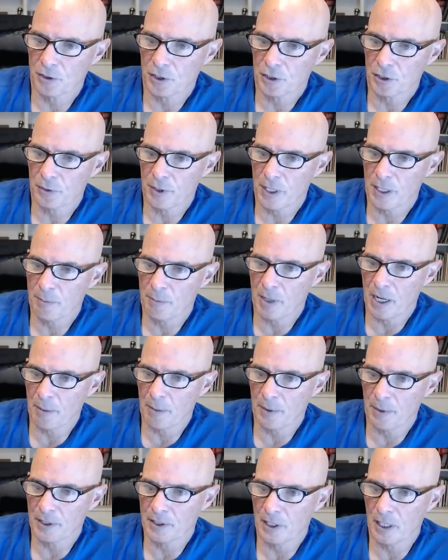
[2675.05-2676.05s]
straight
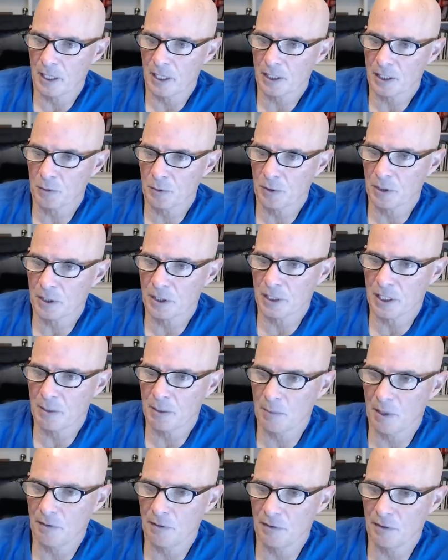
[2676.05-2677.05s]
pipe exhaust with the
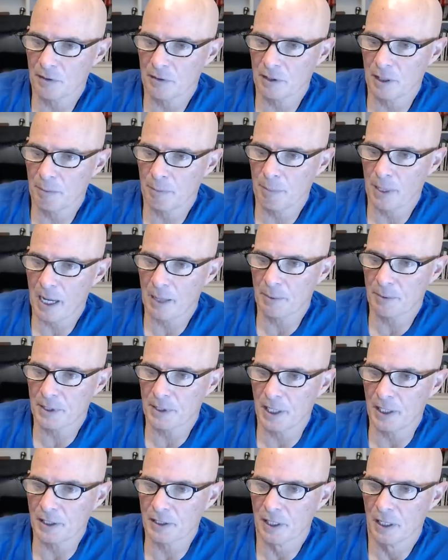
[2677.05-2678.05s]
same muffler and pipe
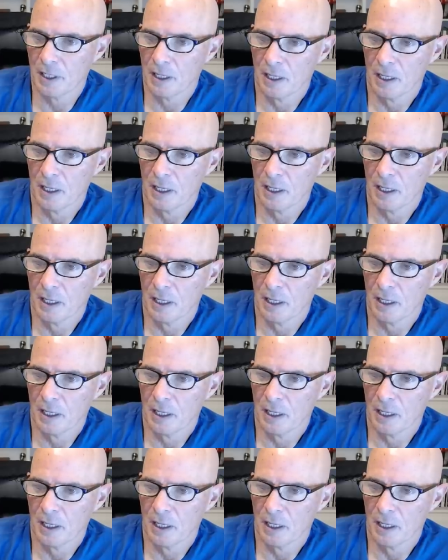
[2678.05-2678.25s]
size?